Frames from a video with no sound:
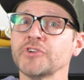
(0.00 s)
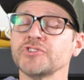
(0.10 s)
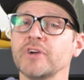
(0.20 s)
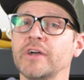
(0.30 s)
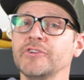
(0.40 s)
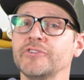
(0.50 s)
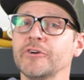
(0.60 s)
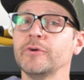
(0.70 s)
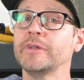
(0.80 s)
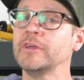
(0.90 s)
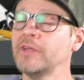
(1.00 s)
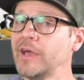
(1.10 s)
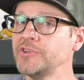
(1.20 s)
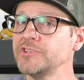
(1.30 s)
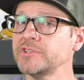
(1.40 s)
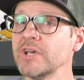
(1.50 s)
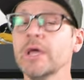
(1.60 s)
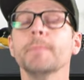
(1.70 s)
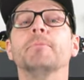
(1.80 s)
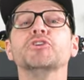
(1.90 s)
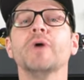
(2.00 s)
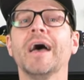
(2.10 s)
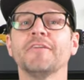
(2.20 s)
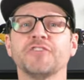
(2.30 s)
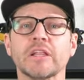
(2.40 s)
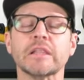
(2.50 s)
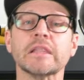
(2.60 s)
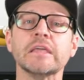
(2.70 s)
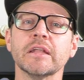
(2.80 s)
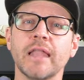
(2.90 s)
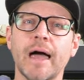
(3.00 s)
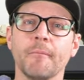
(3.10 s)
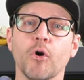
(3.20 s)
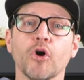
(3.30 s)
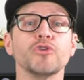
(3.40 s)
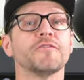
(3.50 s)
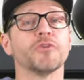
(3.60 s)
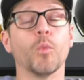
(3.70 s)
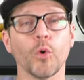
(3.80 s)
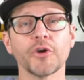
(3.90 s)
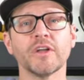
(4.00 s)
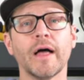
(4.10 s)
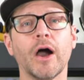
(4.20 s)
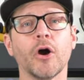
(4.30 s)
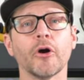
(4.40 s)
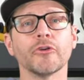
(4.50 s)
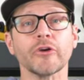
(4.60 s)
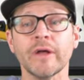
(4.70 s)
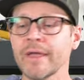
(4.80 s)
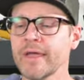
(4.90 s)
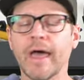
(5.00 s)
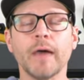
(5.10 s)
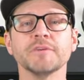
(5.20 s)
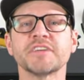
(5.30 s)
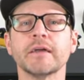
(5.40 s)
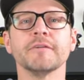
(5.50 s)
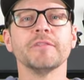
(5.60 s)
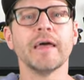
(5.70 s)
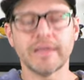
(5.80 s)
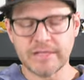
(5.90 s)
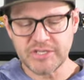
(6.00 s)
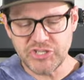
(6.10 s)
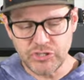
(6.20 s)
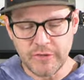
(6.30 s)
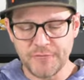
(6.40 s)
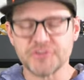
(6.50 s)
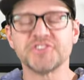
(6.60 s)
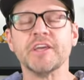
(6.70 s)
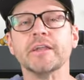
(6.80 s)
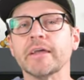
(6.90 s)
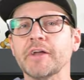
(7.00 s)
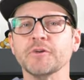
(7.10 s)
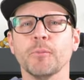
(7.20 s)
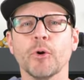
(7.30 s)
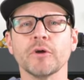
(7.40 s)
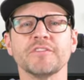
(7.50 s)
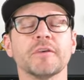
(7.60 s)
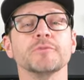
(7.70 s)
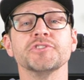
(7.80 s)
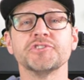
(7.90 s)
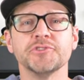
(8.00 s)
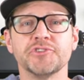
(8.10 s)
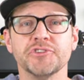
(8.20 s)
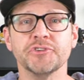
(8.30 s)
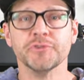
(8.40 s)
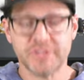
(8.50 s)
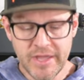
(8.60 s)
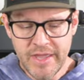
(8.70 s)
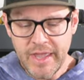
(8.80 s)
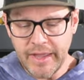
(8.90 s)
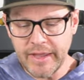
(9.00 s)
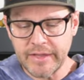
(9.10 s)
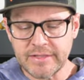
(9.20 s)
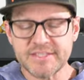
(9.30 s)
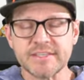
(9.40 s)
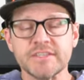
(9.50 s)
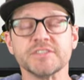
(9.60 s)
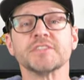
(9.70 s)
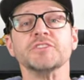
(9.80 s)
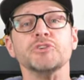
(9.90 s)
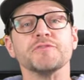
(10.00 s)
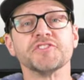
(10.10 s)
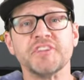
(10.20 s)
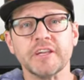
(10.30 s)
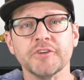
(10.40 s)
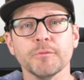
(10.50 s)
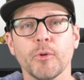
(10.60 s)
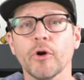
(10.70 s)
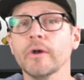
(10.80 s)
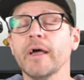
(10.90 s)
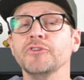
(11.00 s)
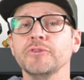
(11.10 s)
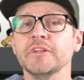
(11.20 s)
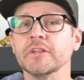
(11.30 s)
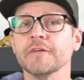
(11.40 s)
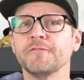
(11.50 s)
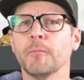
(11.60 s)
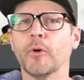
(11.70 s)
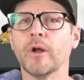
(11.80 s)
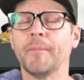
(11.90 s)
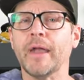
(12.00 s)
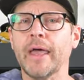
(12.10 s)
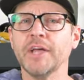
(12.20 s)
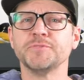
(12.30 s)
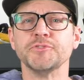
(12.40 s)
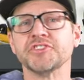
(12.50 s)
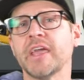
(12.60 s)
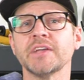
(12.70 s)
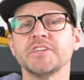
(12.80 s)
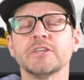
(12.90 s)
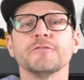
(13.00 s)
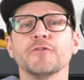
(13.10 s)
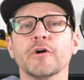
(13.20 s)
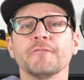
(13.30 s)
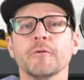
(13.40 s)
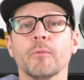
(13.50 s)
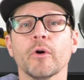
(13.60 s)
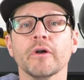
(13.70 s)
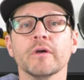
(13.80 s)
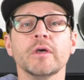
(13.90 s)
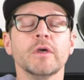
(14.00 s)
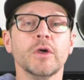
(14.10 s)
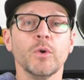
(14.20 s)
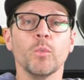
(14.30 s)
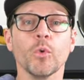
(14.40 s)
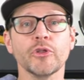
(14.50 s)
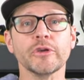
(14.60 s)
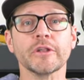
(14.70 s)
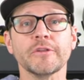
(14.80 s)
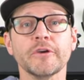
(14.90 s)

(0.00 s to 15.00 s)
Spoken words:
pressure on your toe and heel edges, but you have to lean a lot more, you have to work a lot harder. I always kind of liken it to if you're standing on your board, let's say with just your shoes, and let's say you have to stand on your board and you need to lift the board up on edge, but you can't take your foot off the board. What are you gonna